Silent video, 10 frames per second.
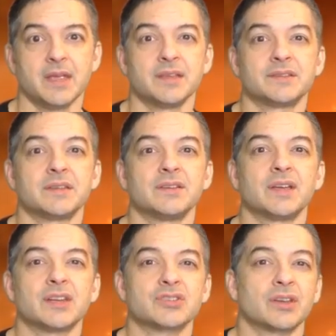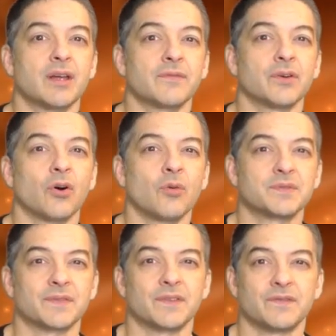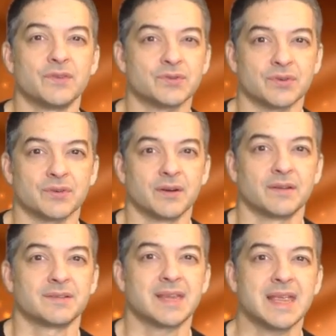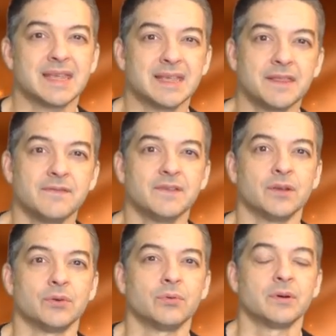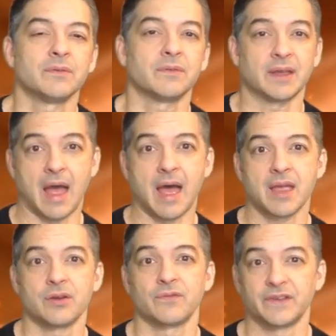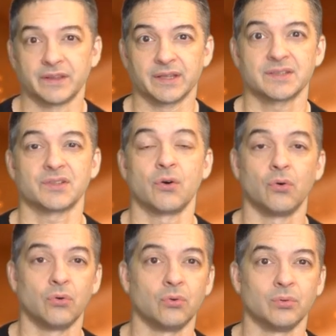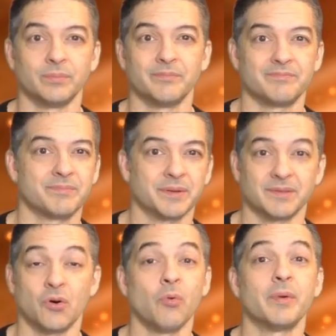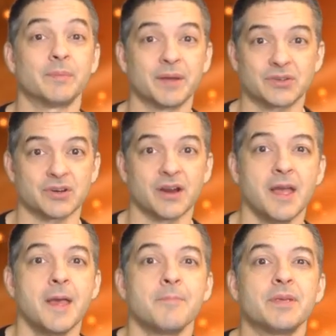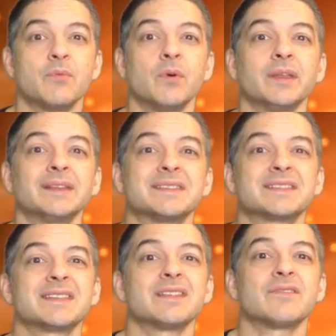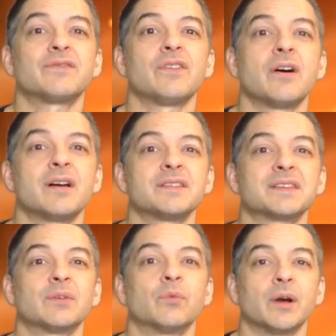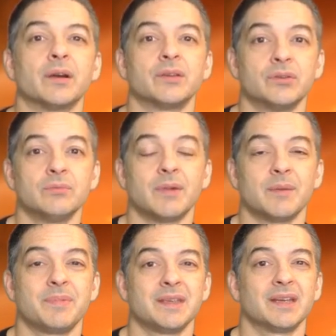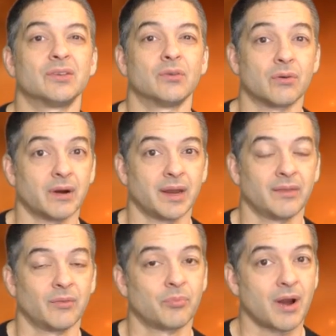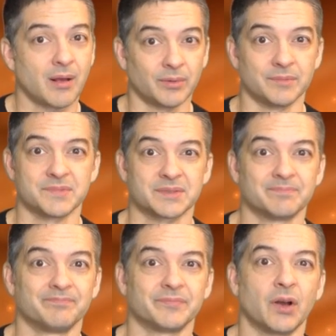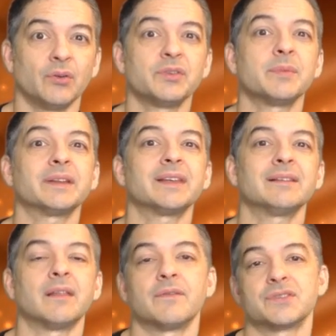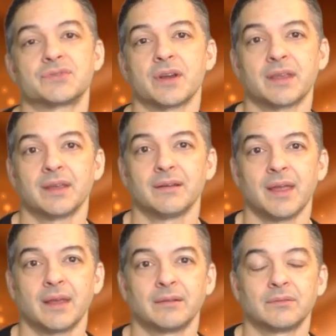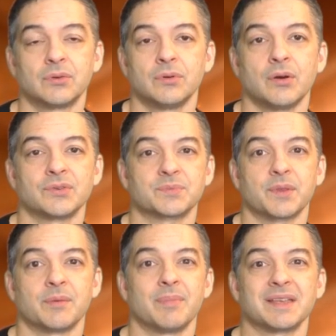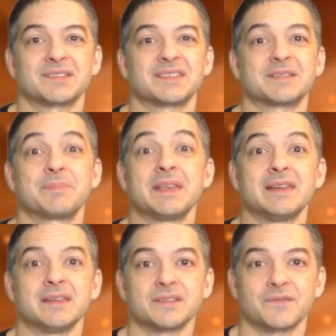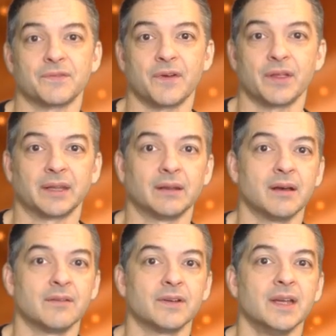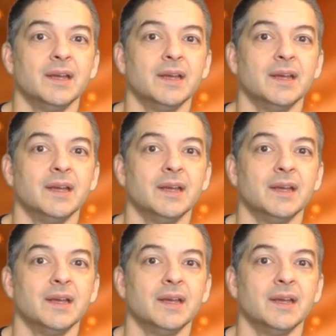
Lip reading: See, you got to shut off your hopes for the future. Take in the view, the guy, your feelings, the whole big picture. Be willing to see the flaws and where you might be ignoring the problems. Ultimately, love is tricky, and who knows what the best speed is for falling in love.